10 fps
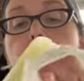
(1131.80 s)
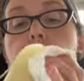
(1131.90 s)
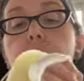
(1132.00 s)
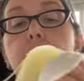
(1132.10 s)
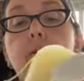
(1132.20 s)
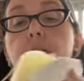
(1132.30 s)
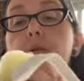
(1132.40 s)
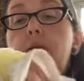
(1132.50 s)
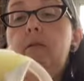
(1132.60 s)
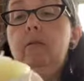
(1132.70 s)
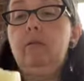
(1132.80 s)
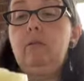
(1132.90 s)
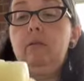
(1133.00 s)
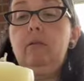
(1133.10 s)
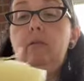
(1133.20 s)

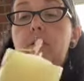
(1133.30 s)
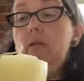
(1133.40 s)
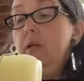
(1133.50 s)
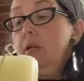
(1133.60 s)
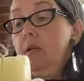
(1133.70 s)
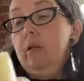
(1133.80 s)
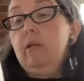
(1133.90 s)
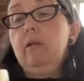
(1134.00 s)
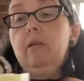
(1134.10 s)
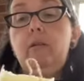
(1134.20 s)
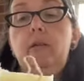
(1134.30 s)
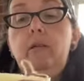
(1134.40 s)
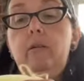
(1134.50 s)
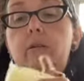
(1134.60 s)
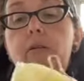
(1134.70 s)

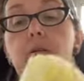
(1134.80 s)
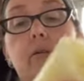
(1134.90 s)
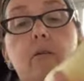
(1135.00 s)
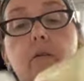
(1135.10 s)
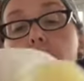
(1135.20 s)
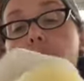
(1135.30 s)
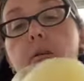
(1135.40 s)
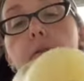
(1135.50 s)
Nothing is said.